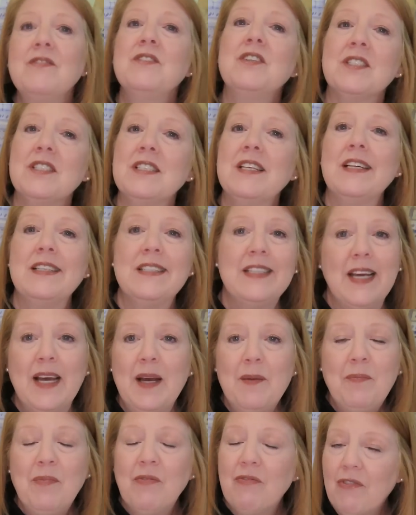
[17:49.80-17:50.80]
just a
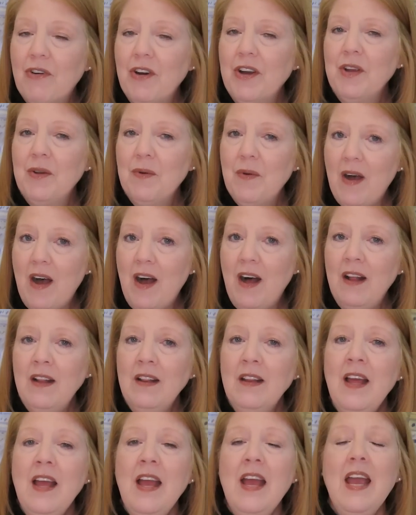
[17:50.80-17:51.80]
tip for you
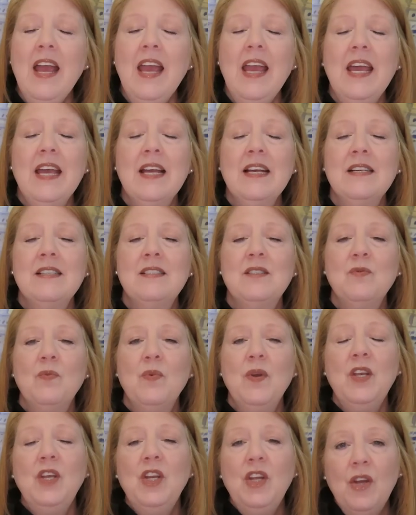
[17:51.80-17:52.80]
all, is
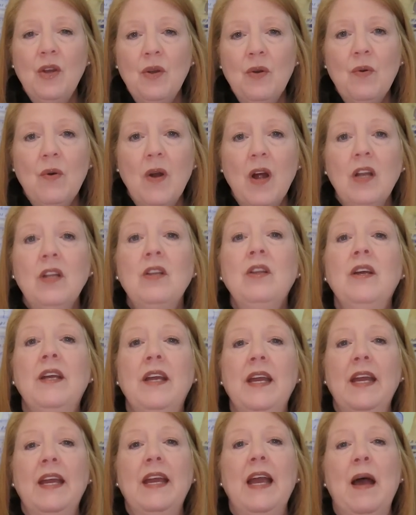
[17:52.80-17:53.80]
when you are
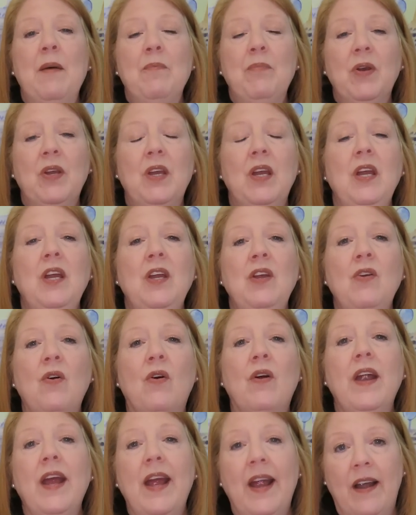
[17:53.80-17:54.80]
looking at booking
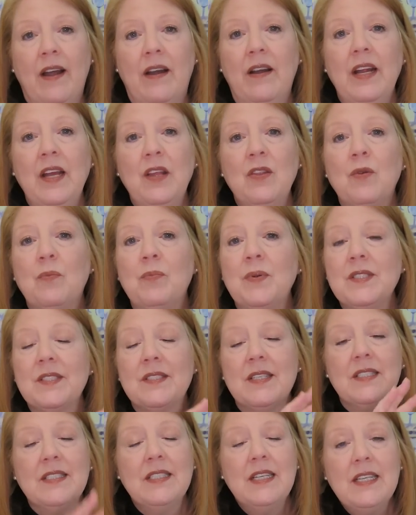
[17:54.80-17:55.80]
your air, either
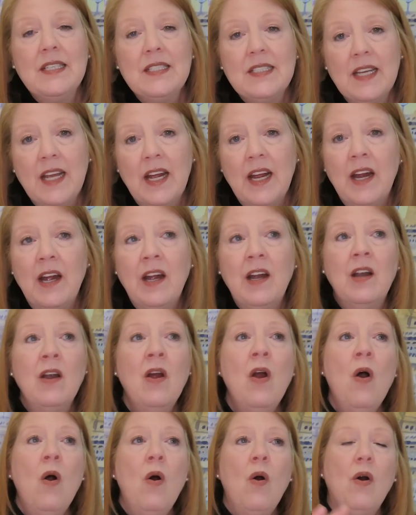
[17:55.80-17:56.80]
Princess Easy
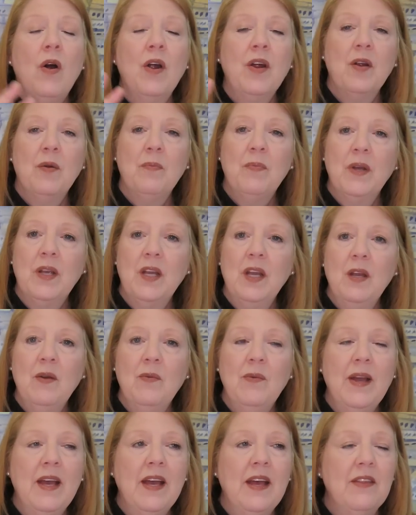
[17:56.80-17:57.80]
Air, or you're
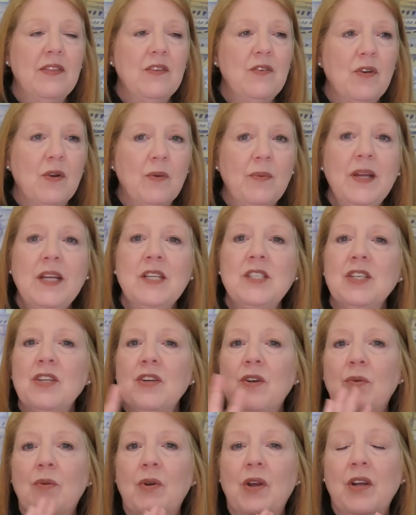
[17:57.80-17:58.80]
booking with
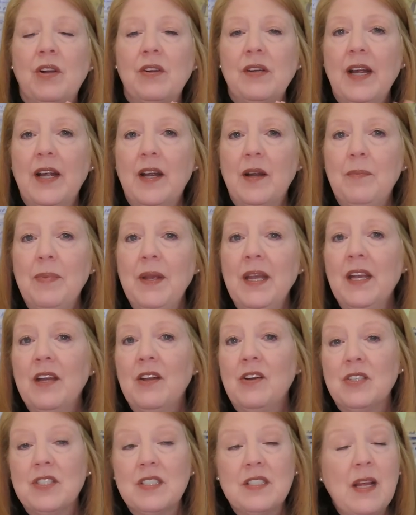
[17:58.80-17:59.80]
Norwegian or Royal
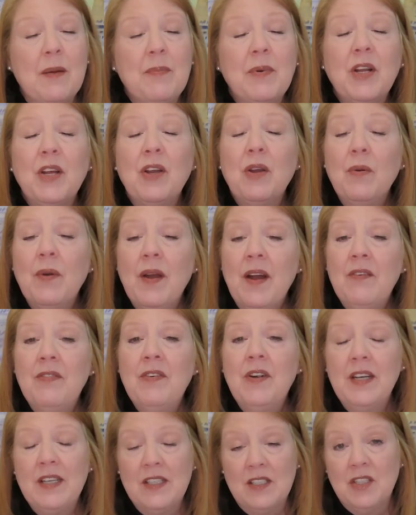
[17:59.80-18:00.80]
Caribbean or Celebrity,
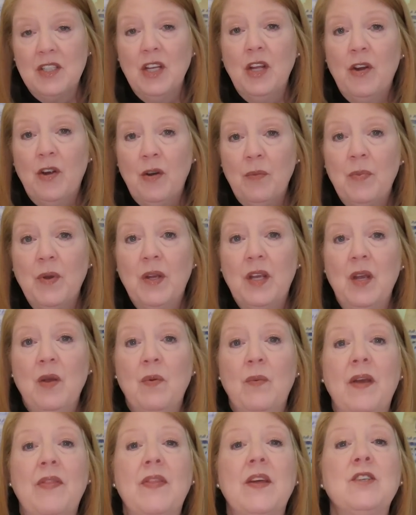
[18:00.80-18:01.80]
whoever it is that you're
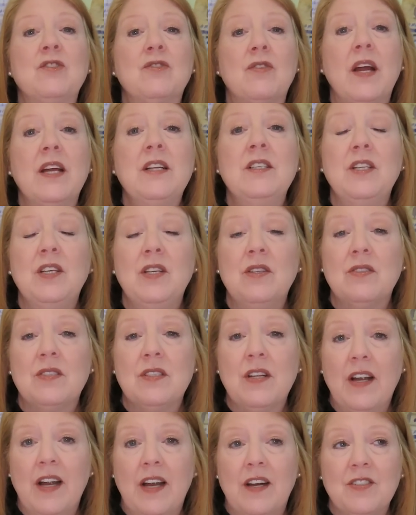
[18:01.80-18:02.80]
booking with, and trying to
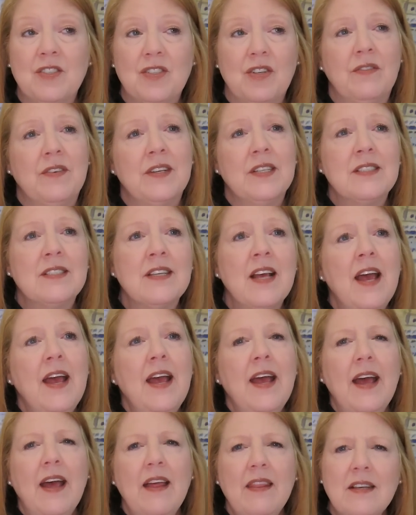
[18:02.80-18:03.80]
use their air service.
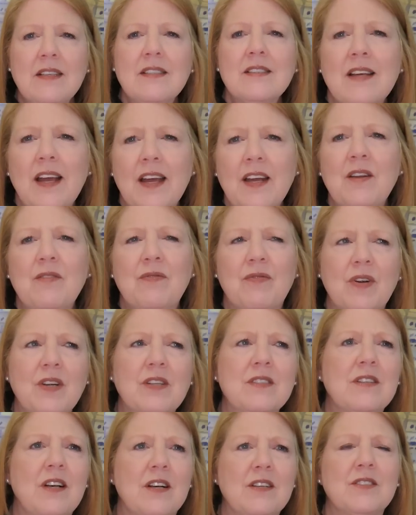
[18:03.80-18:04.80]
And kind of
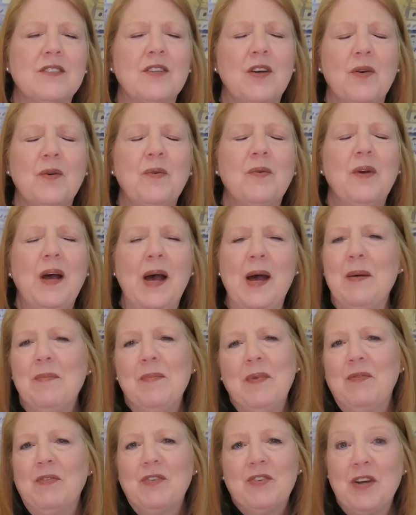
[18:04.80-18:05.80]
works also
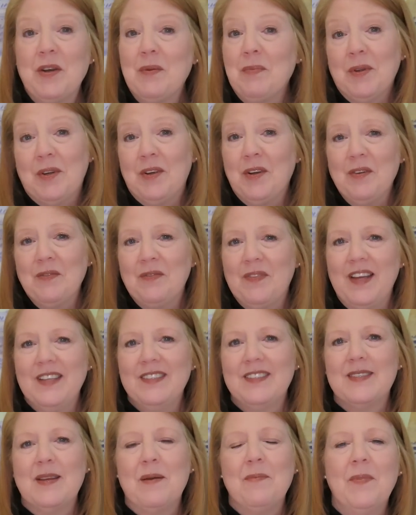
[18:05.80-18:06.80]
if you're trying to book your own
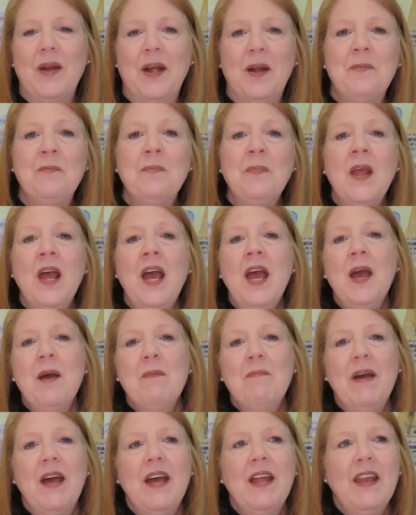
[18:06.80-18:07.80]
flight somewhere.
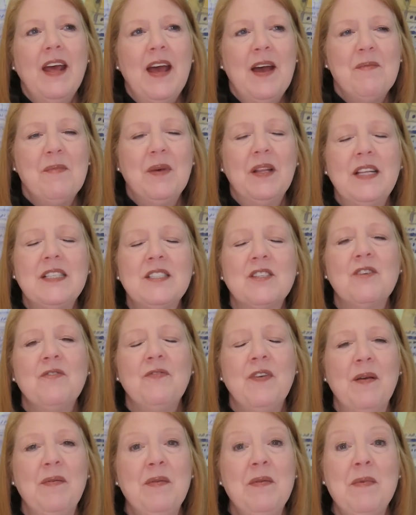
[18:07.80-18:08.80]
But a Let's Go
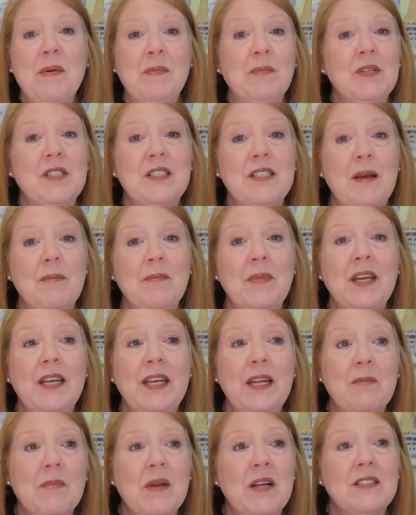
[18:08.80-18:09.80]
family member sent me
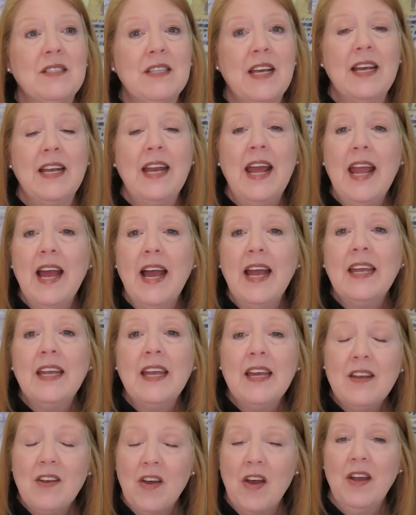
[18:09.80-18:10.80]
an email saying, hey, I
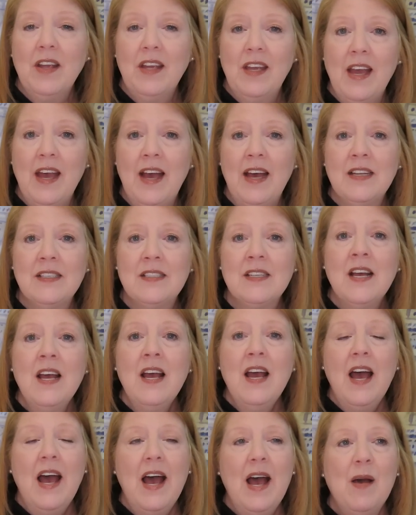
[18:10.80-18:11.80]
cannot get
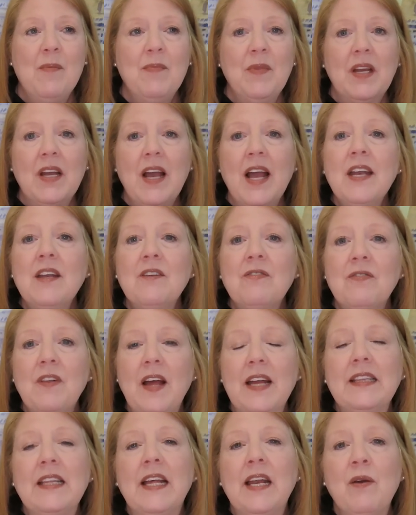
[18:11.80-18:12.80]
the kind of
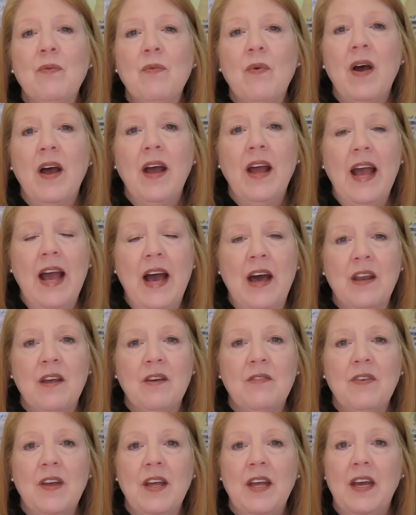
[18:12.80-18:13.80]
flight that I want out
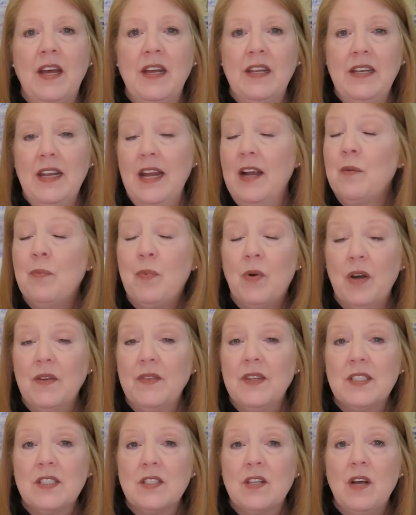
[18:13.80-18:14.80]
of an airport
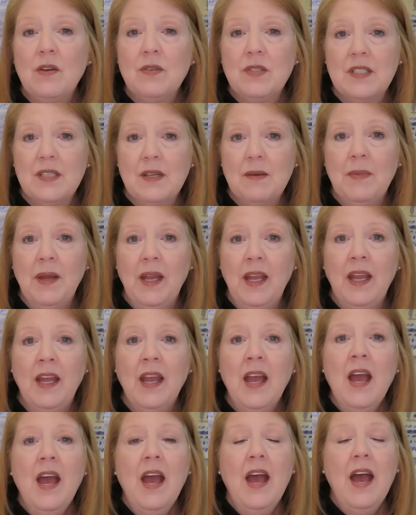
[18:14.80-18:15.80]
that's close to me.